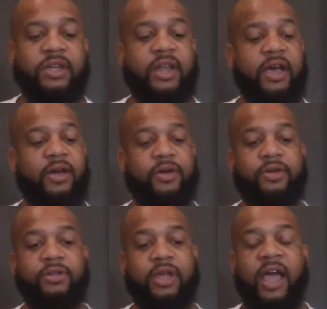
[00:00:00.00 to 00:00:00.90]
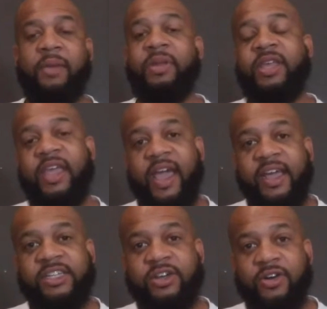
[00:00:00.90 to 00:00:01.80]
Now, how many
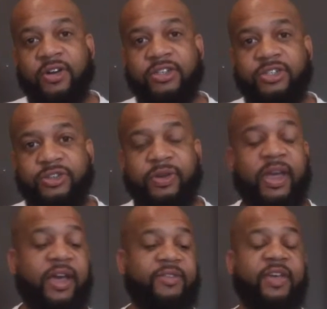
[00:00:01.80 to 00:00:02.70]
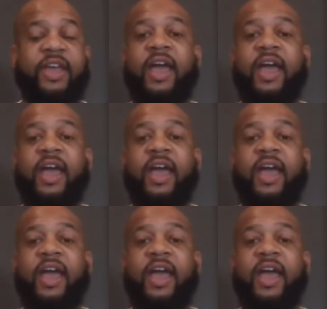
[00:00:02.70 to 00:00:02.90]
cash cards do you have?